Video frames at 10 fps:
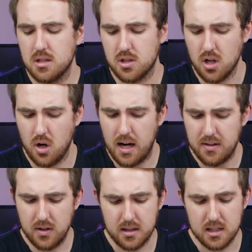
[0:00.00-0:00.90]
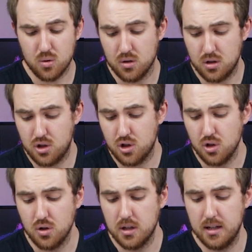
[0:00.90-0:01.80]
So I think this will
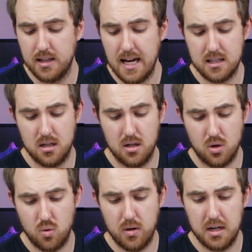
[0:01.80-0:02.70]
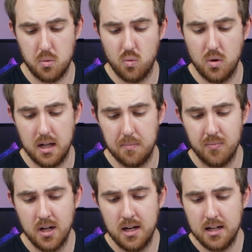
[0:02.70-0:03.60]
suit that quite
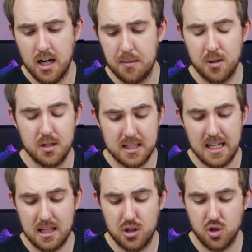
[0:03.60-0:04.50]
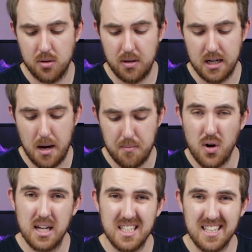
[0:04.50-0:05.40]
well. Now, I'm not exactly sure about our
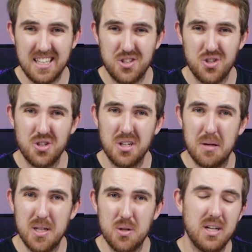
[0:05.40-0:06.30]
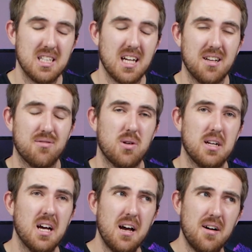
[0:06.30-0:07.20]
pricing. They should be retailing for
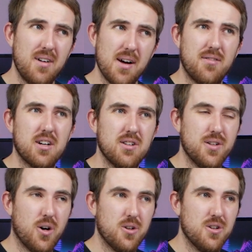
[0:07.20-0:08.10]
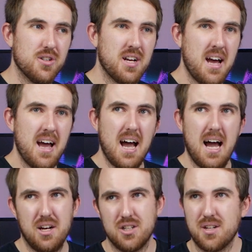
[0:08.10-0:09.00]
around $500.
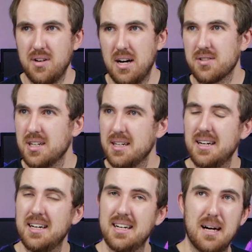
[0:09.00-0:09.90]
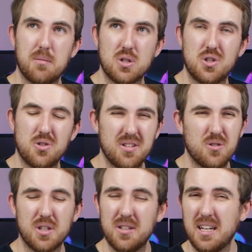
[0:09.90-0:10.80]
Here in South Africa, I'm not sure,
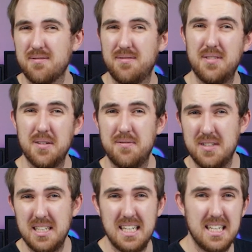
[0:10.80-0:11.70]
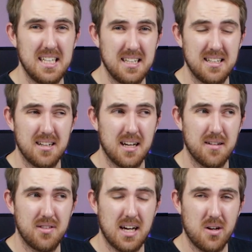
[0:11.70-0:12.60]
also like
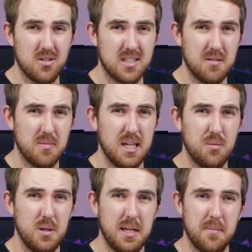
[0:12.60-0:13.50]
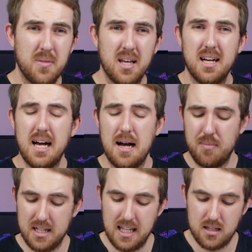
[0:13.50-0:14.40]
15,000 maybe.
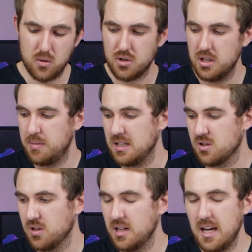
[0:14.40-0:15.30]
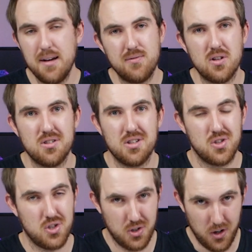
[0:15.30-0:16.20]
But that also depends on if there's a
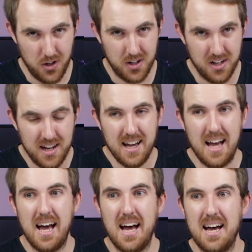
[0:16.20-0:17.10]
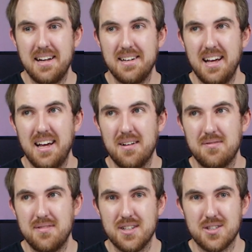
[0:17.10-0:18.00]
stock and
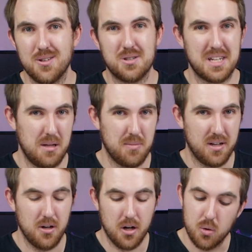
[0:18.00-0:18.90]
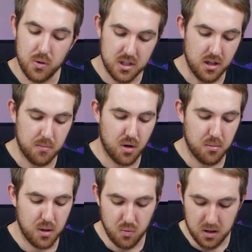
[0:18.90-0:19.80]
if there's no scalping going on, which there
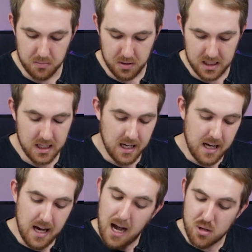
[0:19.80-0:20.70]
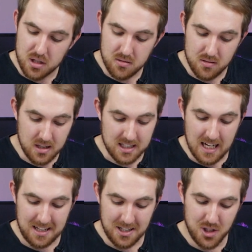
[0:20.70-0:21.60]
probably will be. I'm not
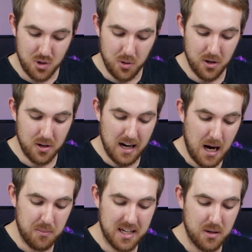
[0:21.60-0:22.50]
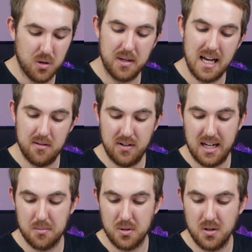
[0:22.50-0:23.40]
exactly sure how many will be
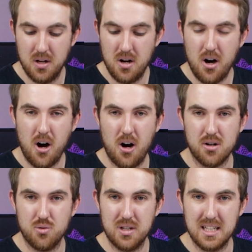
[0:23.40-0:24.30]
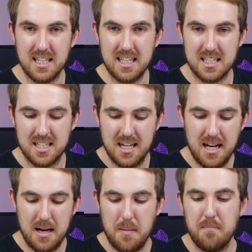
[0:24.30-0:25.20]
available on release,
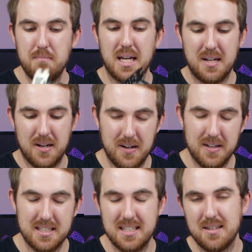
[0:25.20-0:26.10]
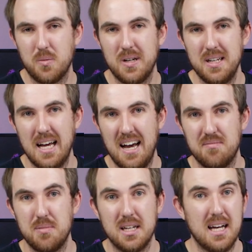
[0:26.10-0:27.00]
because we
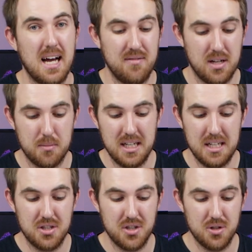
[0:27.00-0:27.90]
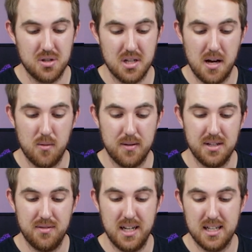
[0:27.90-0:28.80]
have been having a bit issues with
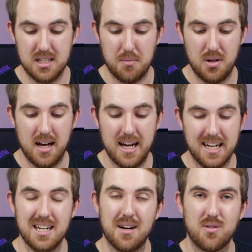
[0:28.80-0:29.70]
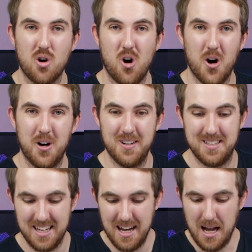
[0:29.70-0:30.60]
NVIDIA supplying enough cards.